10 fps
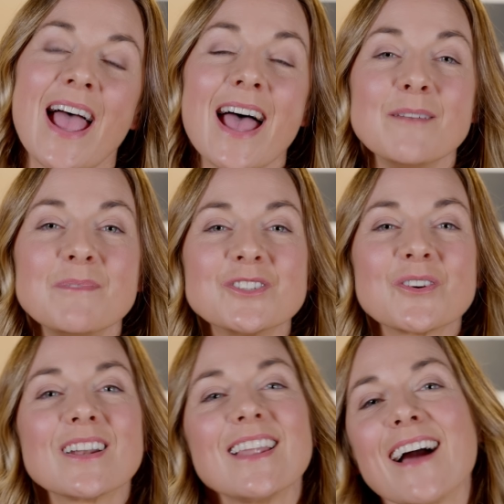and be
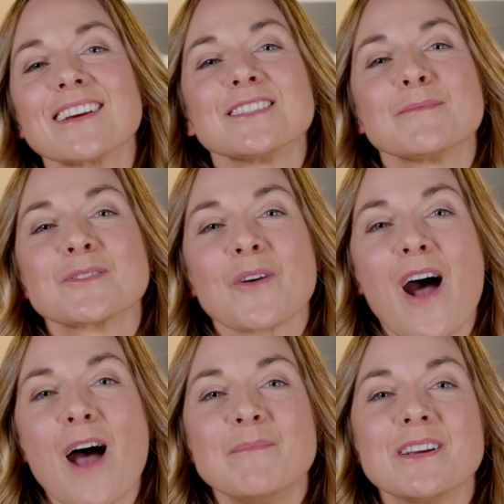sure to like and
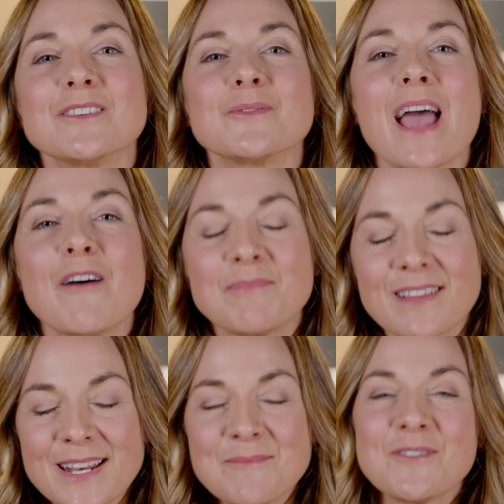subscribe because we have
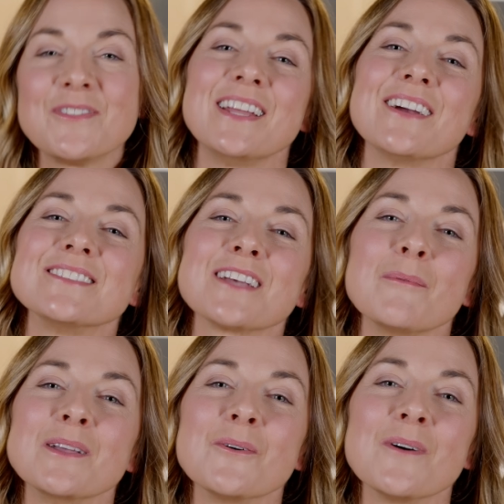plenty more videos
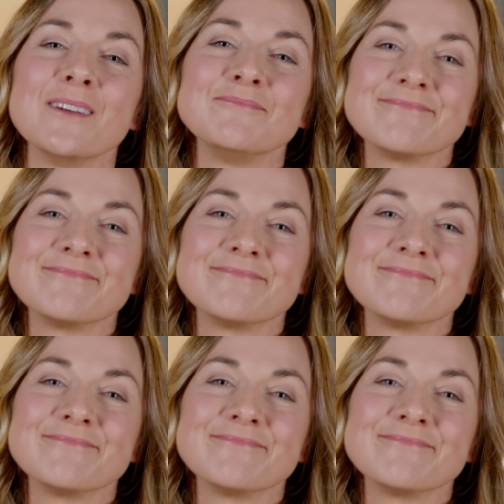coming your way.